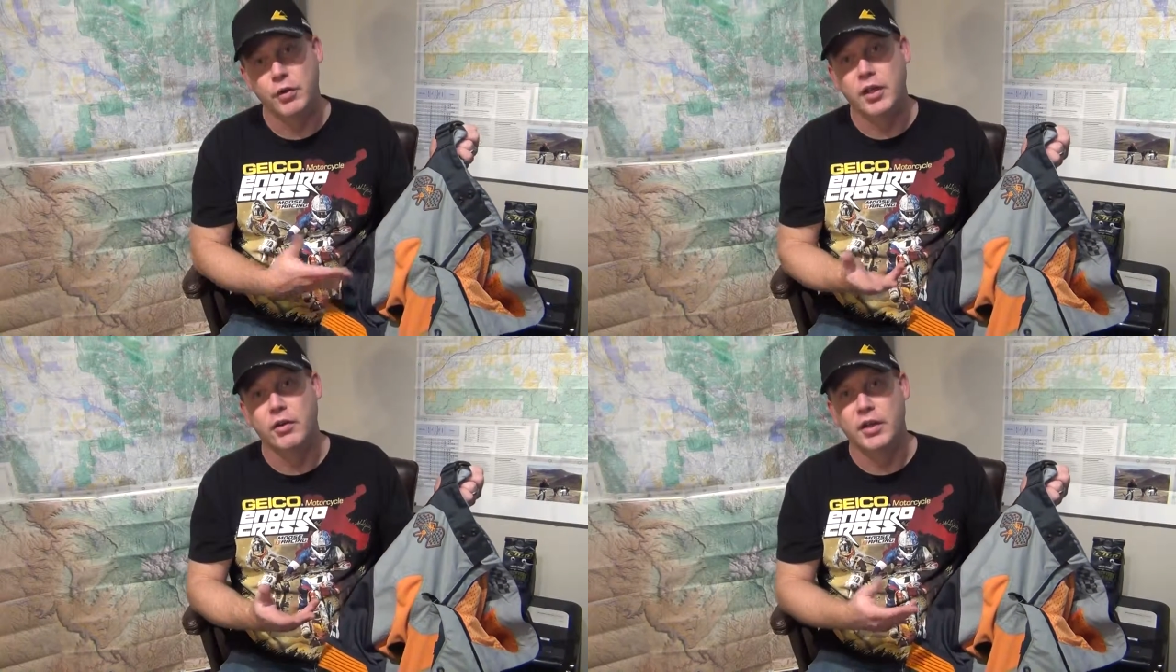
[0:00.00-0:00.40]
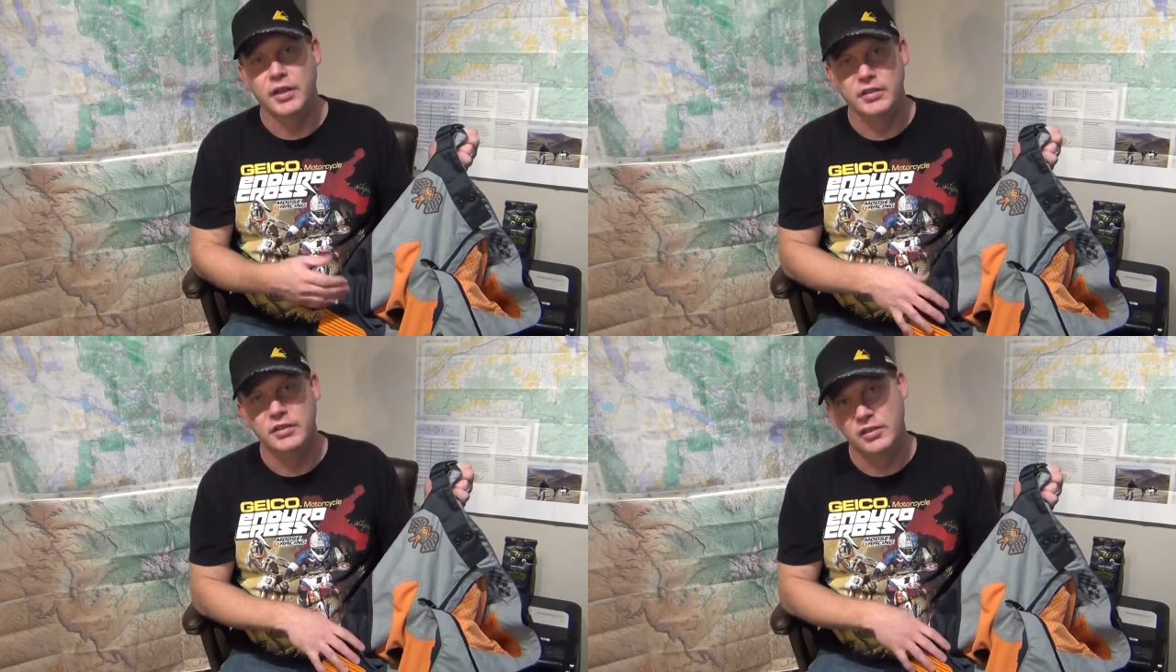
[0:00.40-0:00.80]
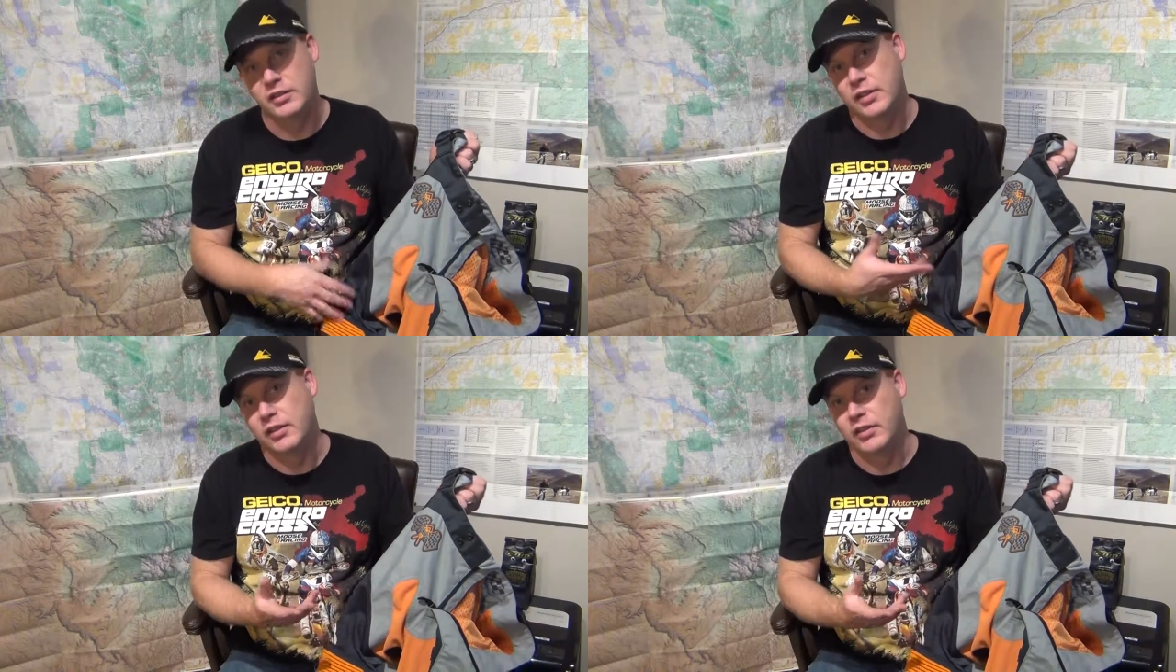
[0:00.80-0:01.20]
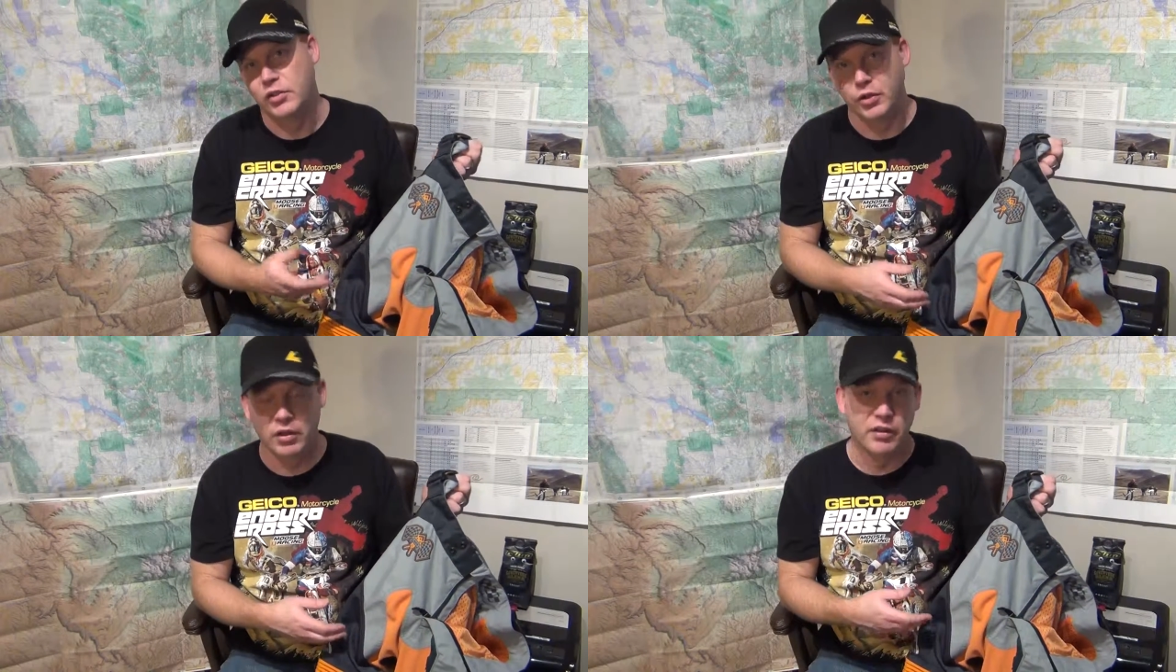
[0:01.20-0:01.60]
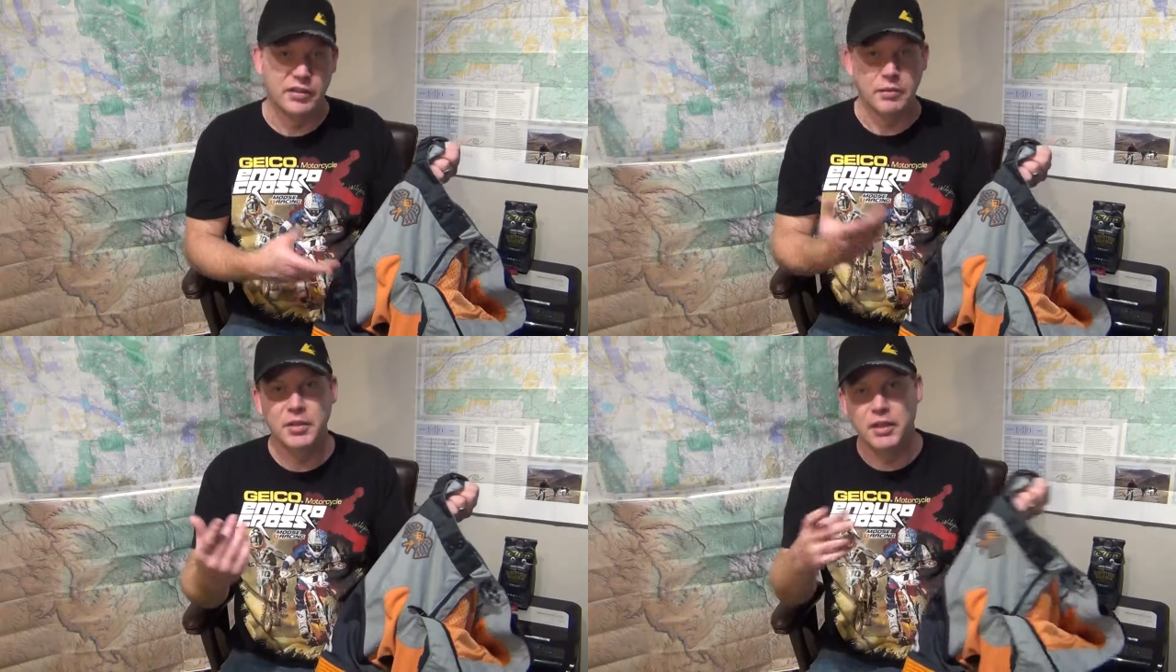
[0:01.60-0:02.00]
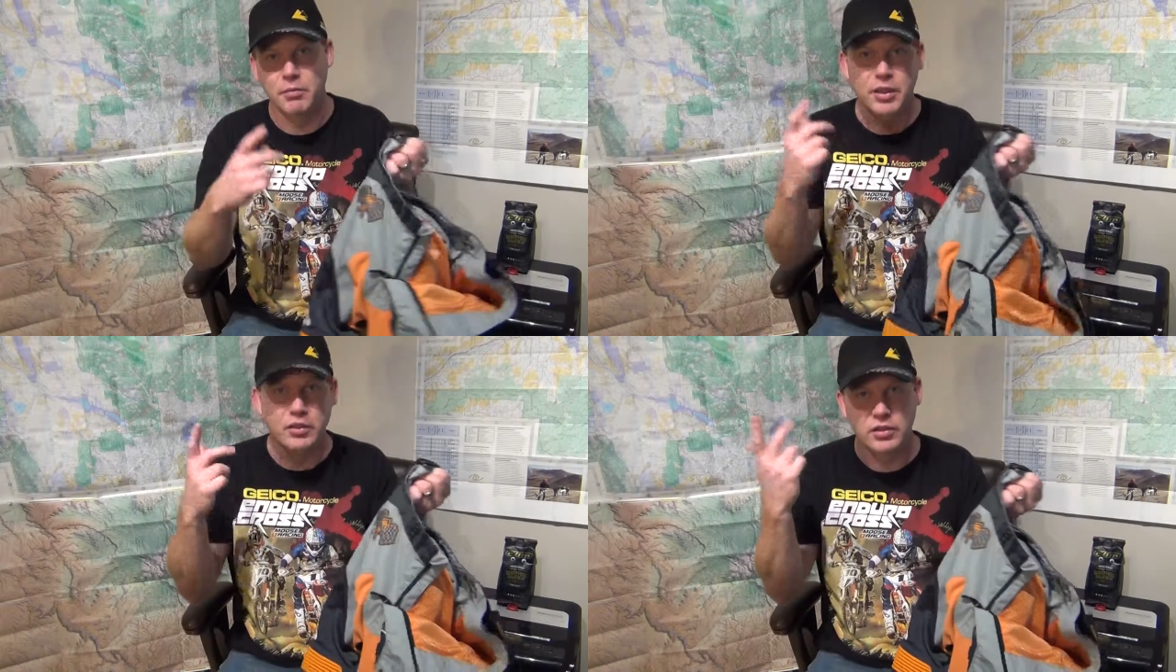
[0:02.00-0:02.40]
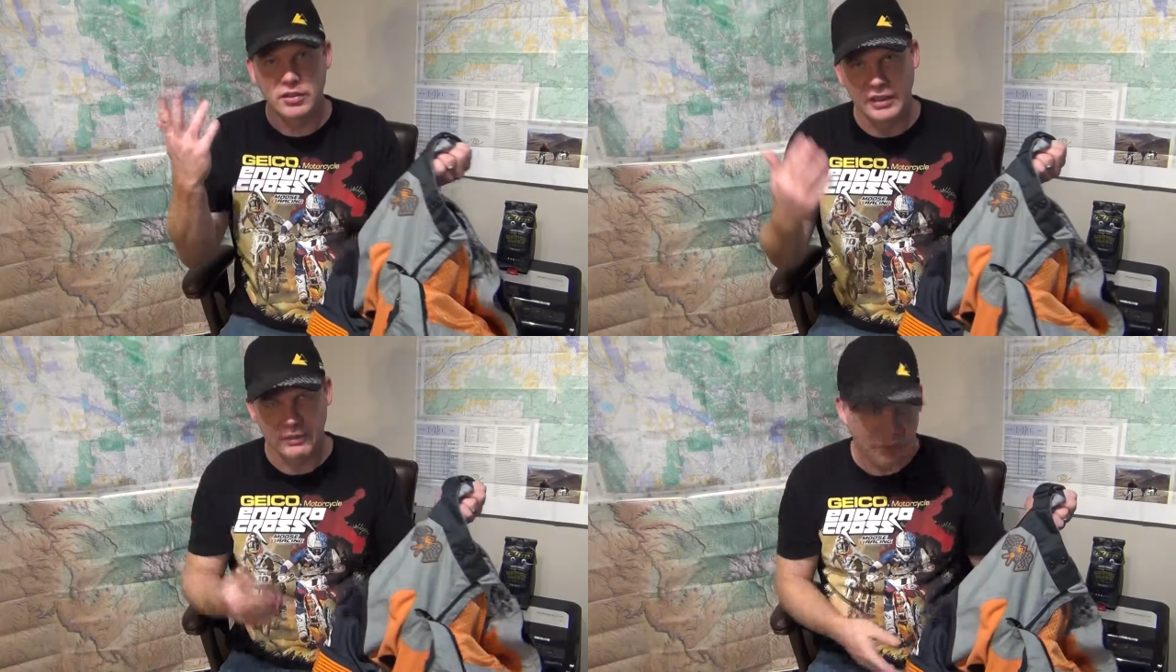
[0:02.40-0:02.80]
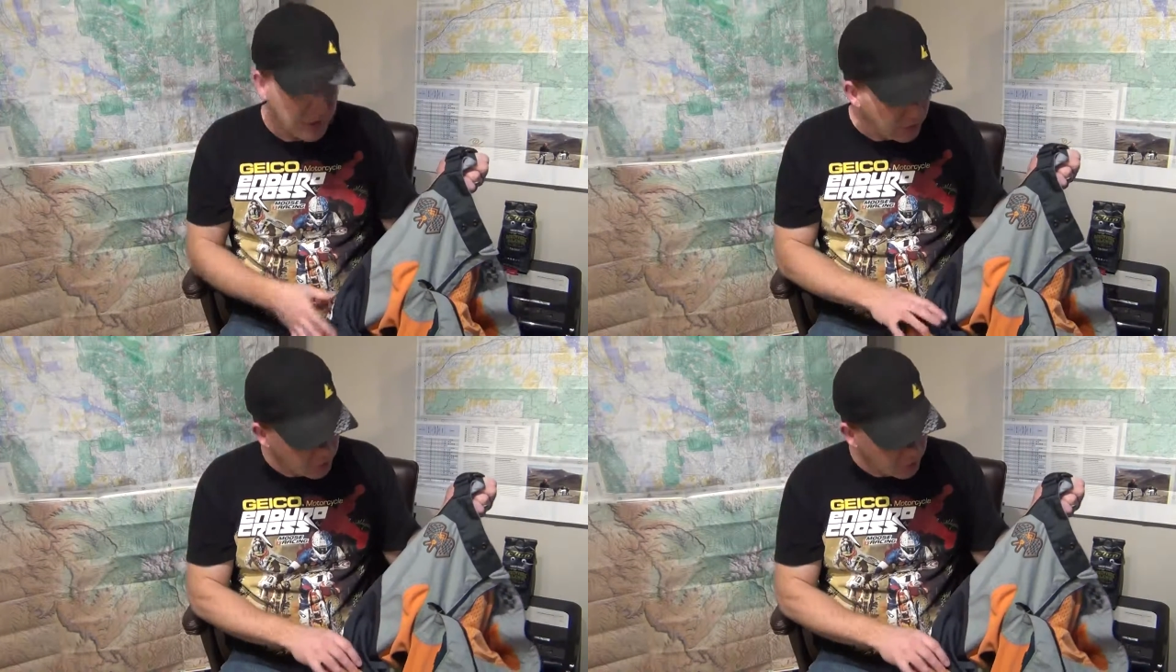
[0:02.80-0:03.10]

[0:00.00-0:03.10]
anyways, to tell you the truth, unless I'm taking pictures. You